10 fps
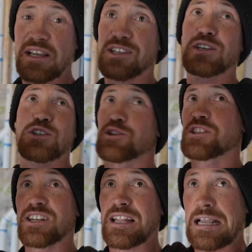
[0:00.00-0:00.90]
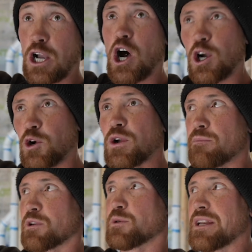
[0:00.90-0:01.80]
basically turns into like concrete
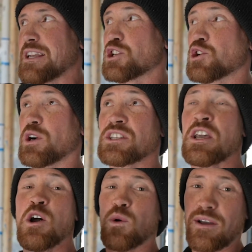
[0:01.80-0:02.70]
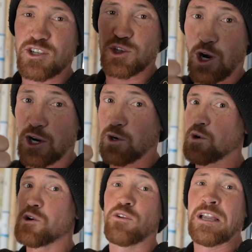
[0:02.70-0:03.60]
between each joist, we have a stronger
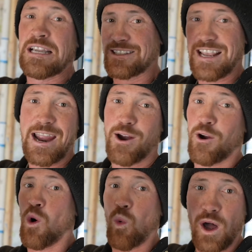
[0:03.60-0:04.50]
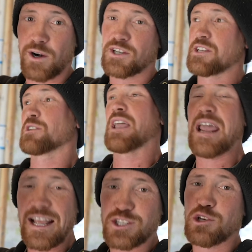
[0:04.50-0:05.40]
roof. It's air, water sealed,
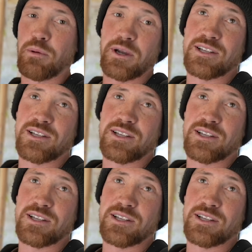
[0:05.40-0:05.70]
and super